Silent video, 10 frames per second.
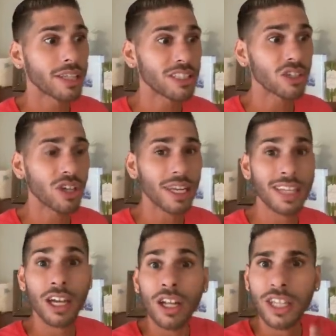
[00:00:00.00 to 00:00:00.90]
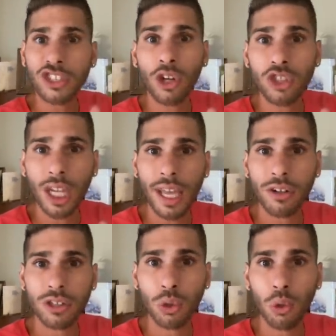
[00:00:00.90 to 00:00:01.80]
That's a good idea. Let's go check out
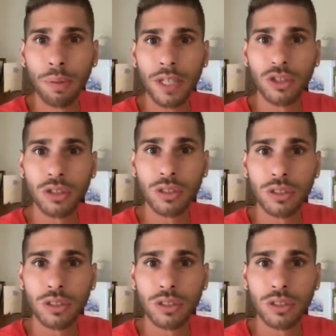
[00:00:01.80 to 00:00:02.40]
her school pictures.